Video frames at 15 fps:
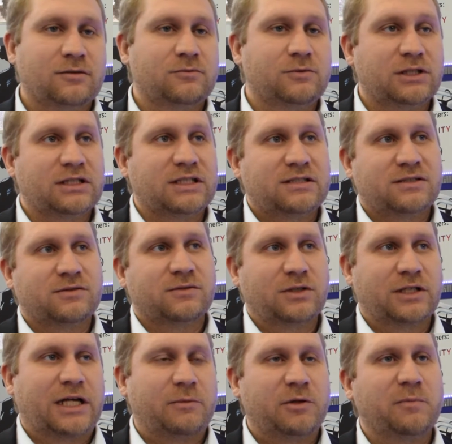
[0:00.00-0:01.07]
Well, that's
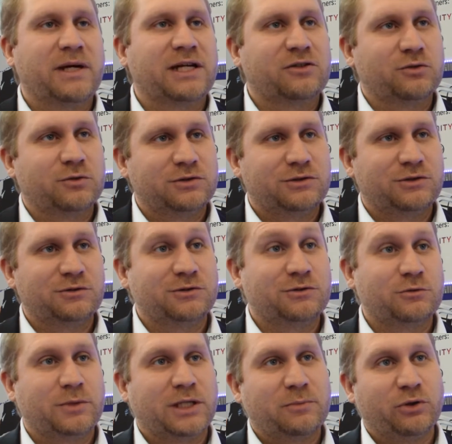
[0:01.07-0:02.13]
coming back
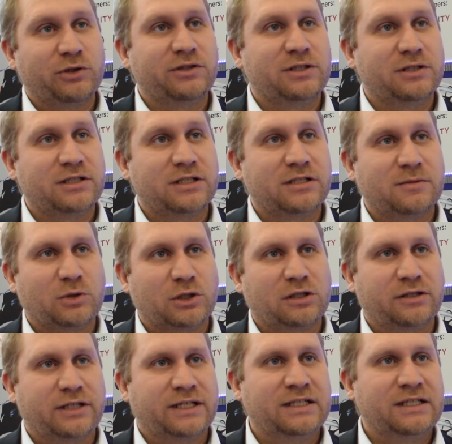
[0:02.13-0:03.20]
to my point, the
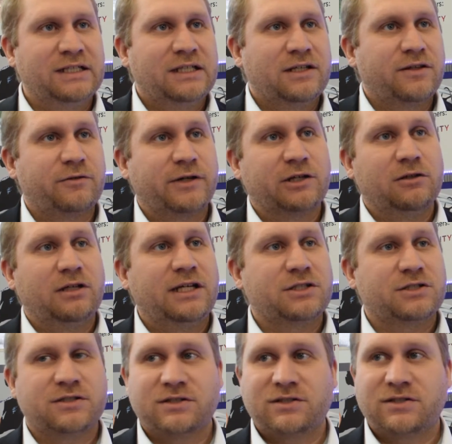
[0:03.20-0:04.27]
bottleneck. The
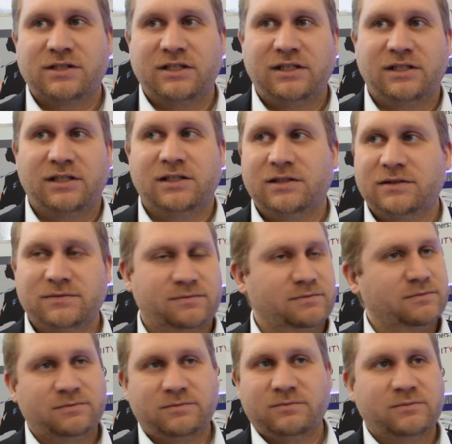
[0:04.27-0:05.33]
regulations,
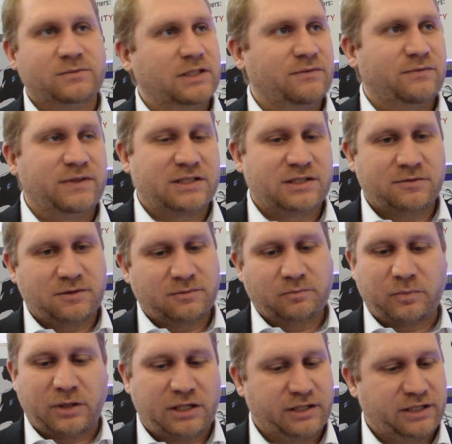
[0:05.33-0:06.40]
if it's
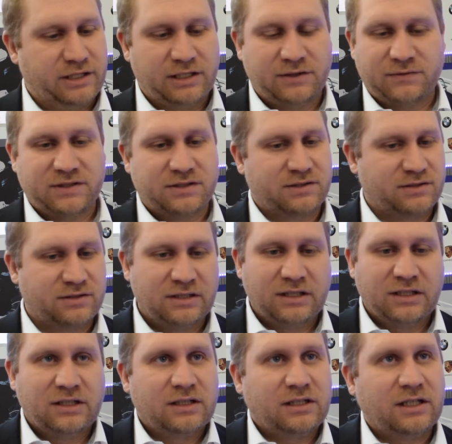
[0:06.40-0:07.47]
parking, if it's
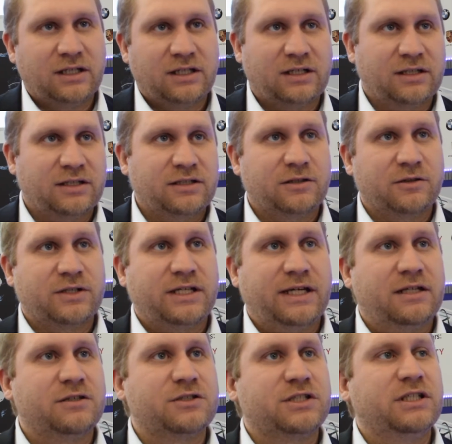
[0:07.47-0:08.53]
the
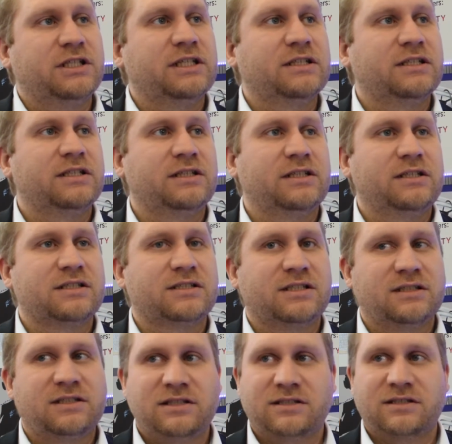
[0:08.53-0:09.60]
energy in the
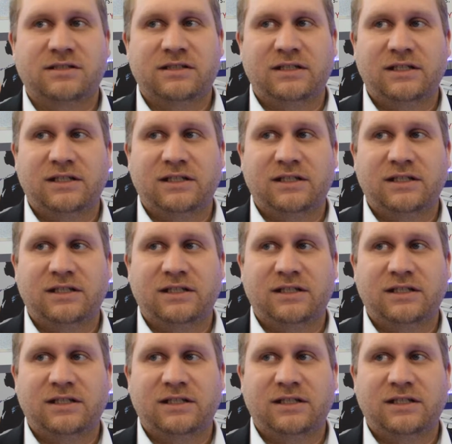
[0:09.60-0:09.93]
cities,